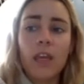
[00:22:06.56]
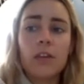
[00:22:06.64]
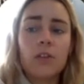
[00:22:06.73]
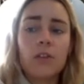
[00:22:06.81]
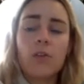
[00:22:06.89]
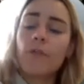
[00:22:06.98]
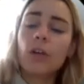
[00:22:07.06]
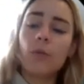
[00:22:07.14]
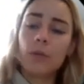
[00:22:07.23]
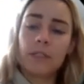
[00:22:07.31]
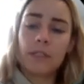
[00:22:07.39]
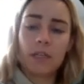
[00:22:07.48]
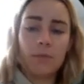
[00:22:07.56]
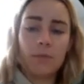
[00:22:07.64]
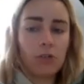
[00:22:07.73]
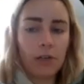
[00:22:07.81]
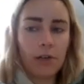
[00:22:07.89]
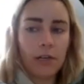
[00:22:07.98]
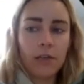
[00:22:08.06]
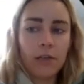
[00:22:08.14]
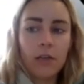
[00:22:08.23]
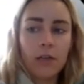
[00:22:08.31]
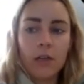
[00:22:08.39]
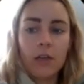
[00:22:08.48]
you never know what's going to be triggering.
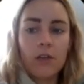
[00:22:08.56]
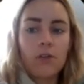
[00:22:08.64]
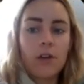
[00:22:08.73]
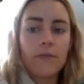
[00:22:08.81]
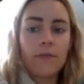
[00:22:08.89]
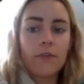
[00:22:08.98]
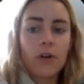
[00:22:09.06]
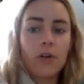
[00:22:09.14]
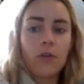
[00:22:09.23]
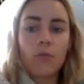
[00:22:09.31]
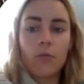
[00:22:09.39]
You never know